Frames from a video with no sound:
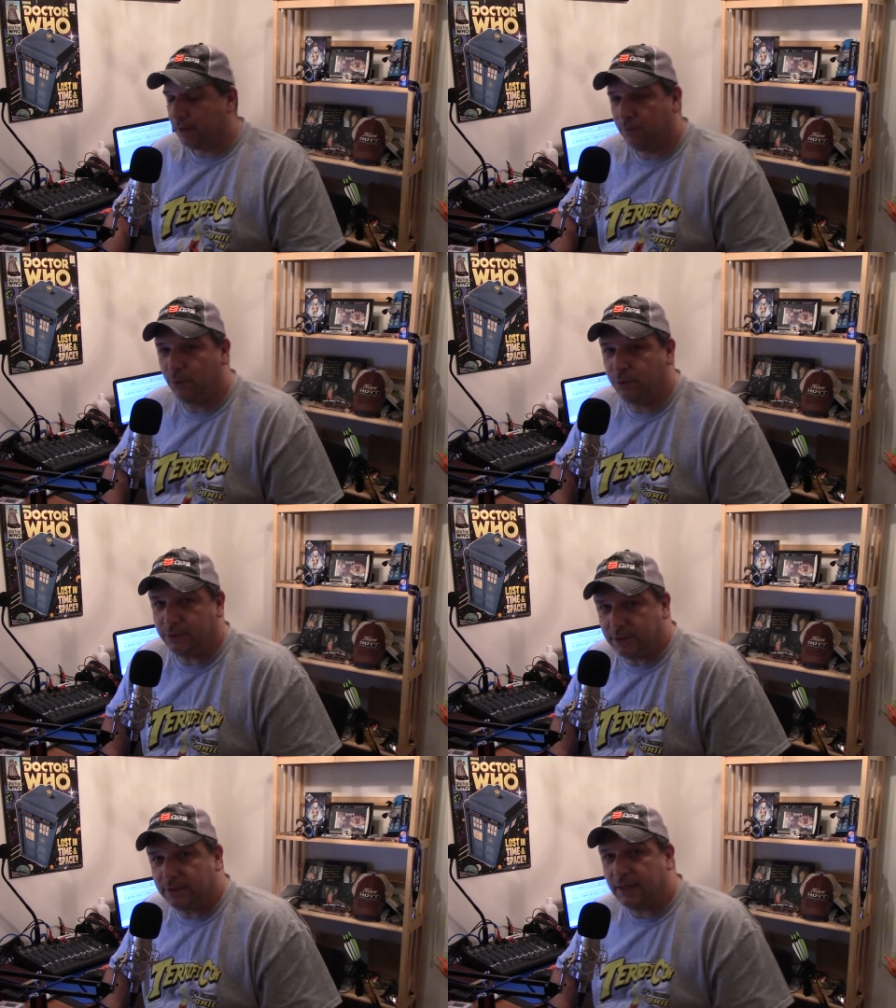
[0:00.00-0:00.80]
Woodle's
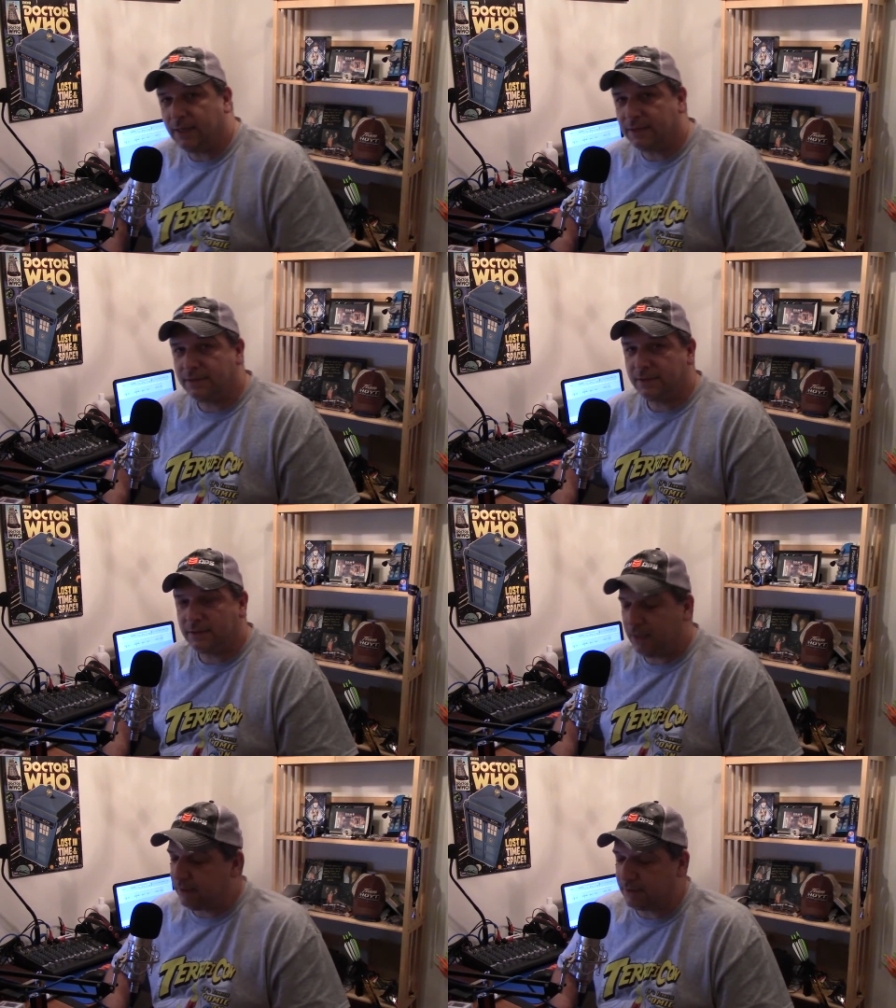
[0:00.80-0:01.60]
going to
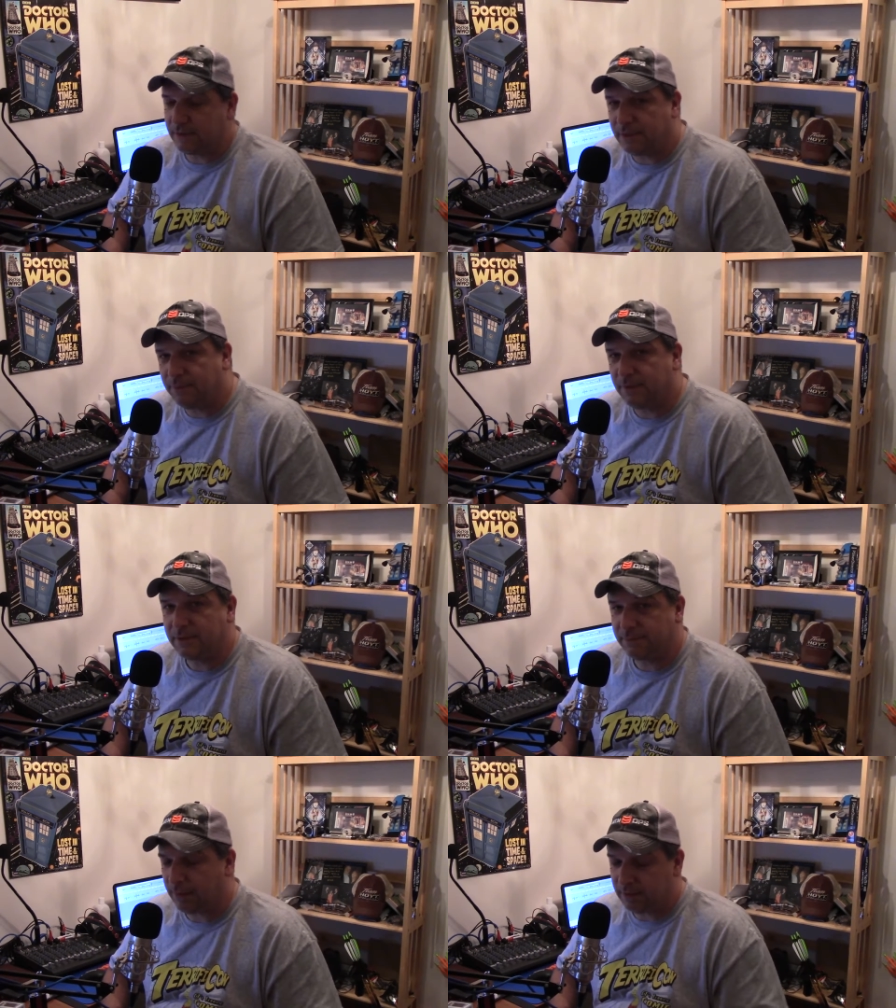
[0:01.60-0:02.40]
take this
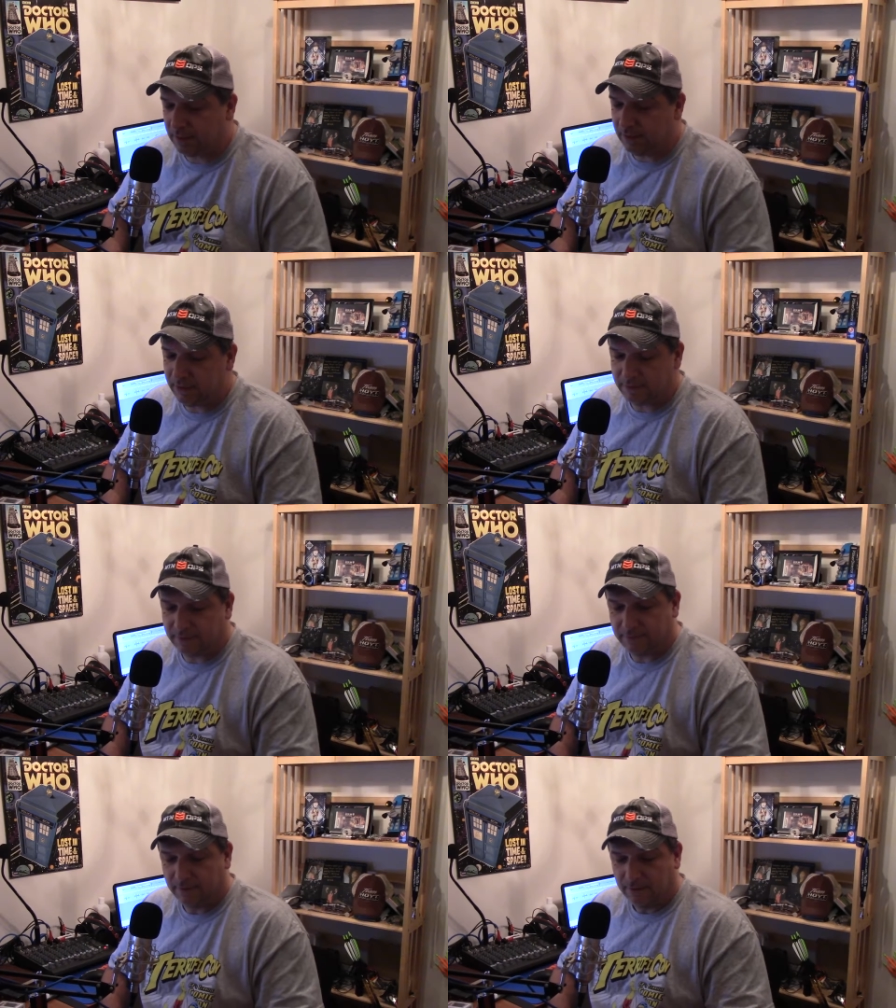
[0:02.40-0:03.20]
championship. I think he
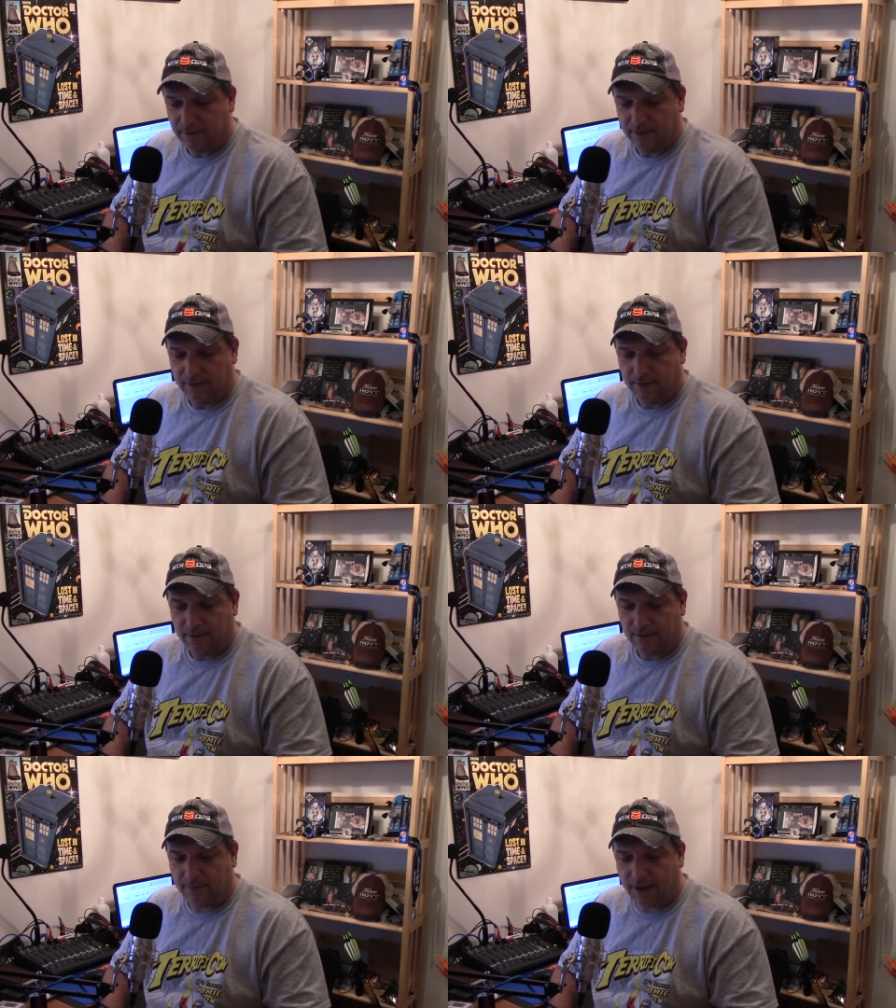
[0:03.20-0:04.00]
is.
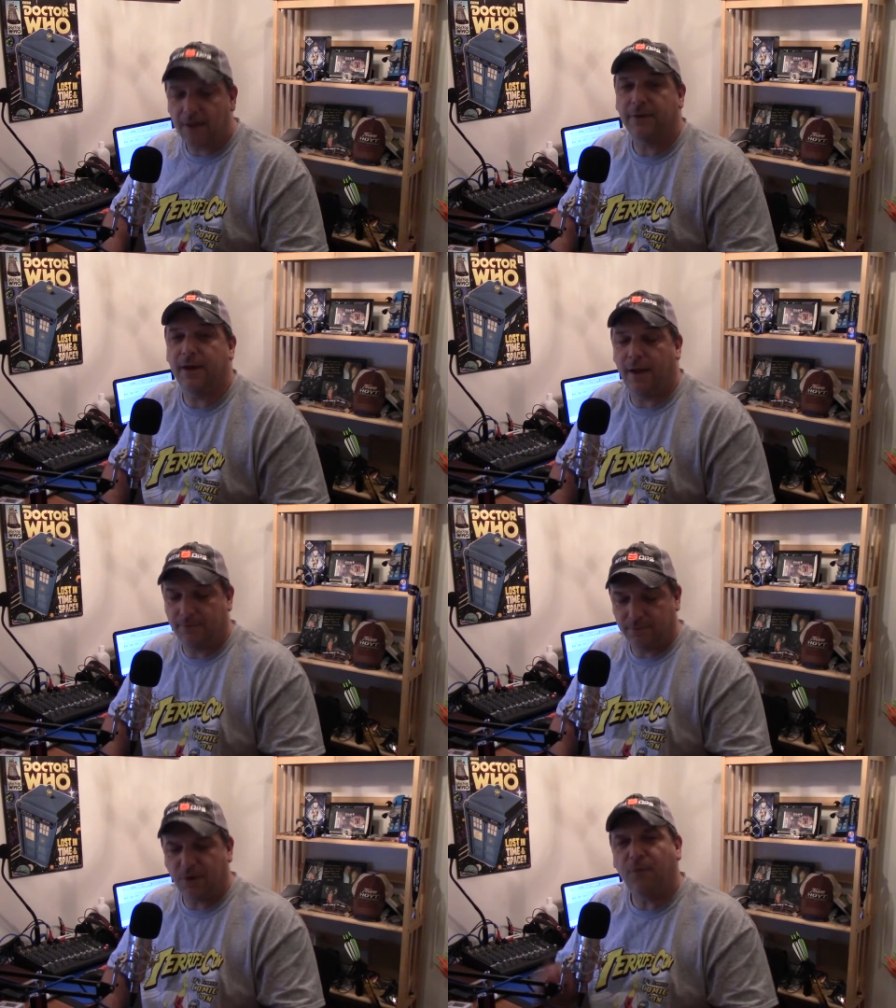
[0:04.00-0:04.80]
I'm counting on
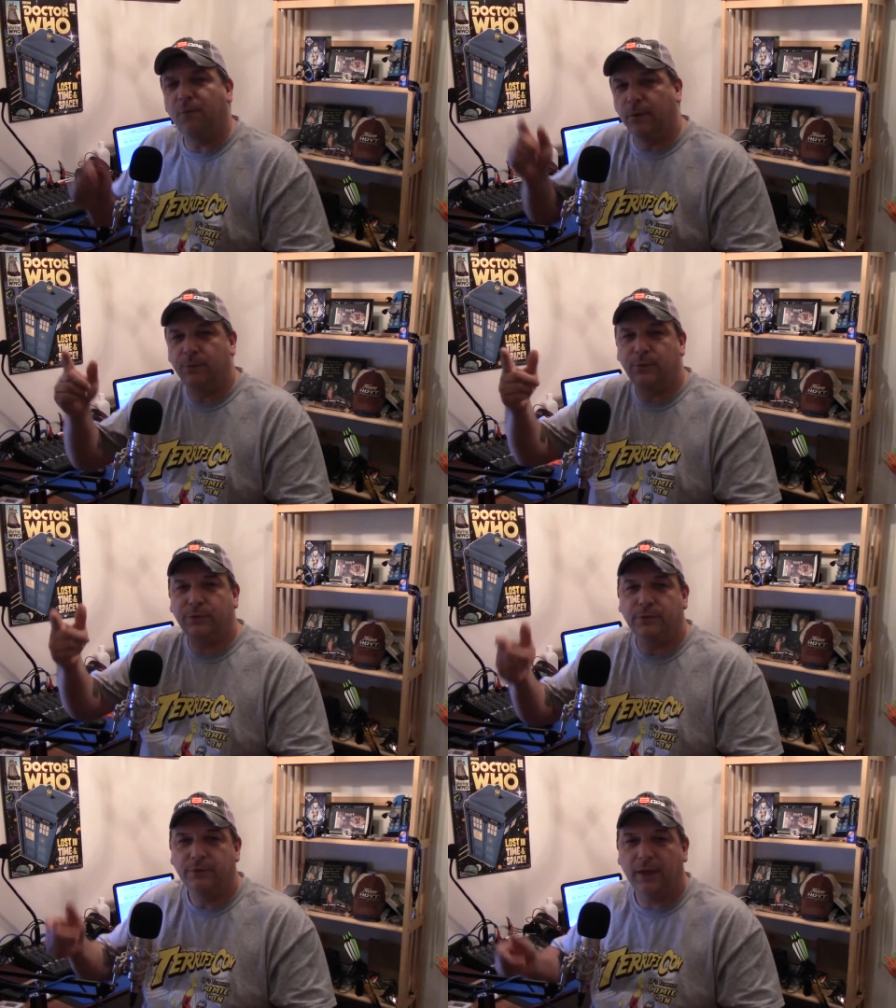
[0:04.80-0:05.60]
him. Go for it,
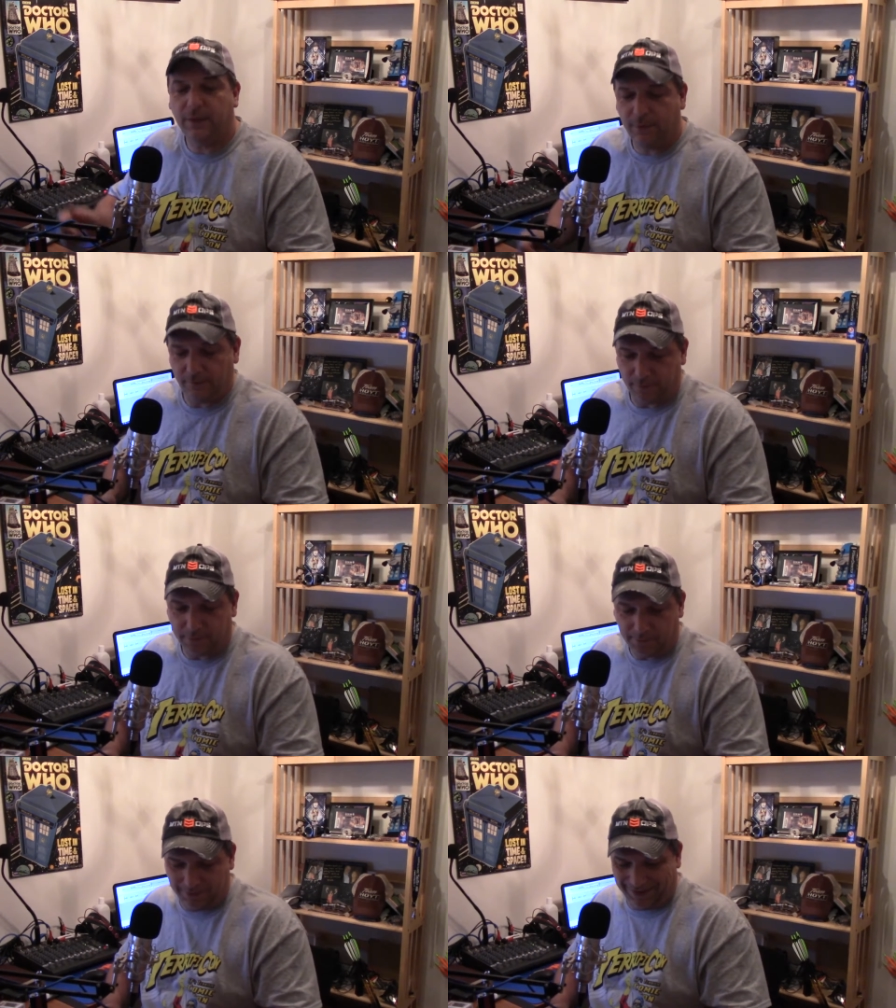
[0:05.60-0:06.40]
Woodle. Take it away from him.